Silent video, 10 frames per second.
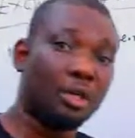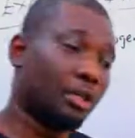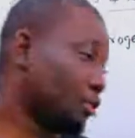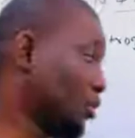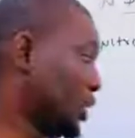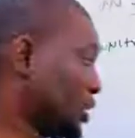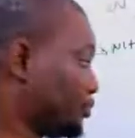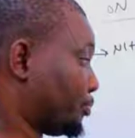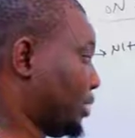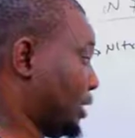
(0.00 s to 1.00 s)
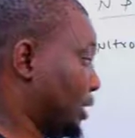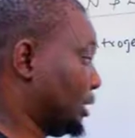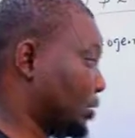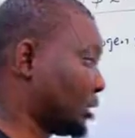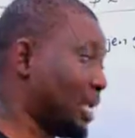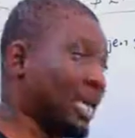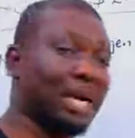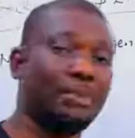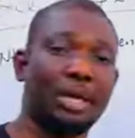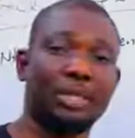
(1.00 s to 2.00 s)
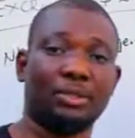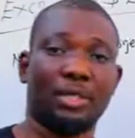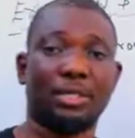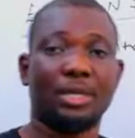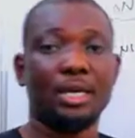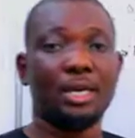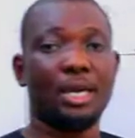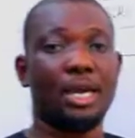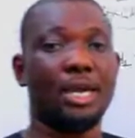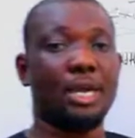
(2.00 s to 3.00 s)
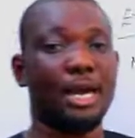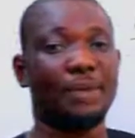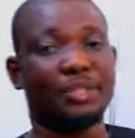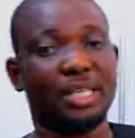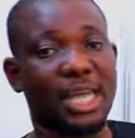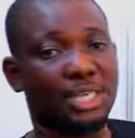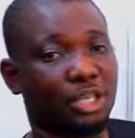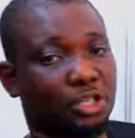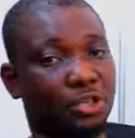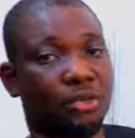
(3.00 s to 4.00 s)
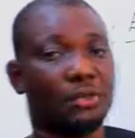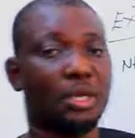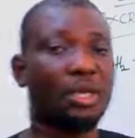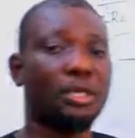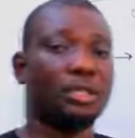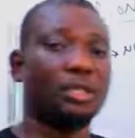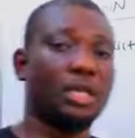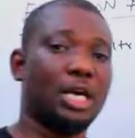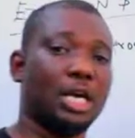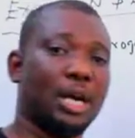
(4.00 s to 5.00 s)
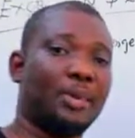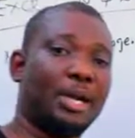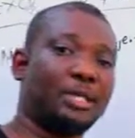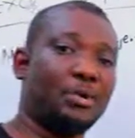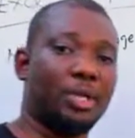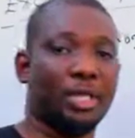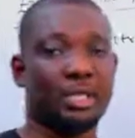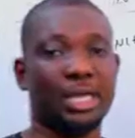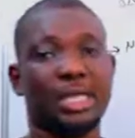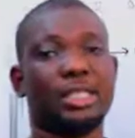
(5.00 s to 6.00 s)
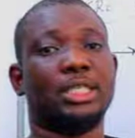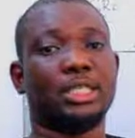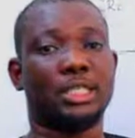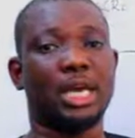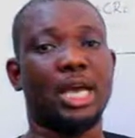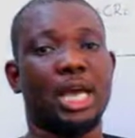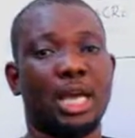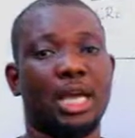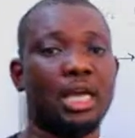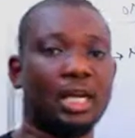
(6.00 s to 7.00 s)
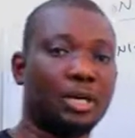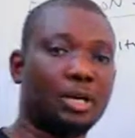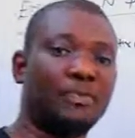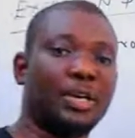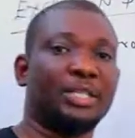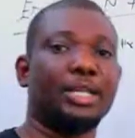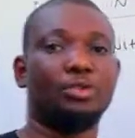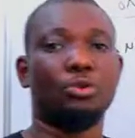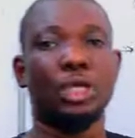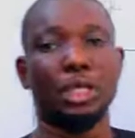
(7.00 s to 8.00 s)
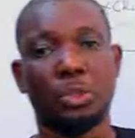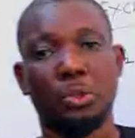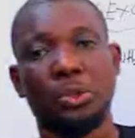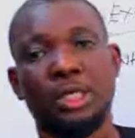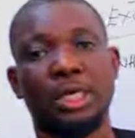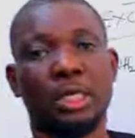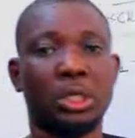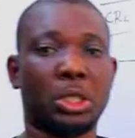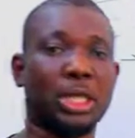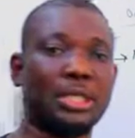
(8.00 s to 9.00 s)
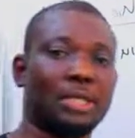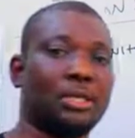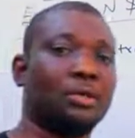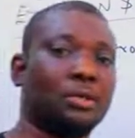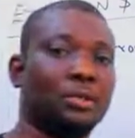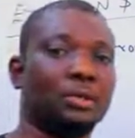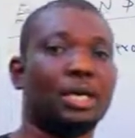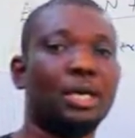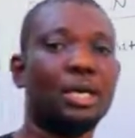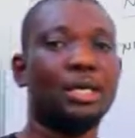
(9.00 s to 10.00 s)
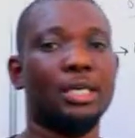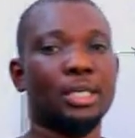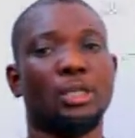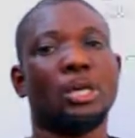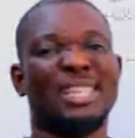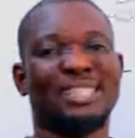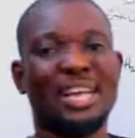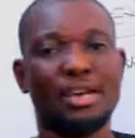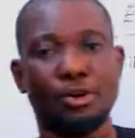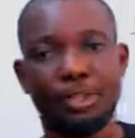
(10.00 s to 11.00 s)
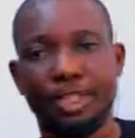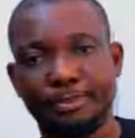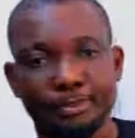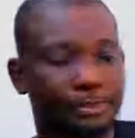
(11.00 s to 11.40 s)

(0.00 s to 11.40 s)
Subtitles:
So this protein, just like carbohydrates, after digestion, carbohydrate, which is starch, is converted to glucose. Then excess glucose is stored as glycogen.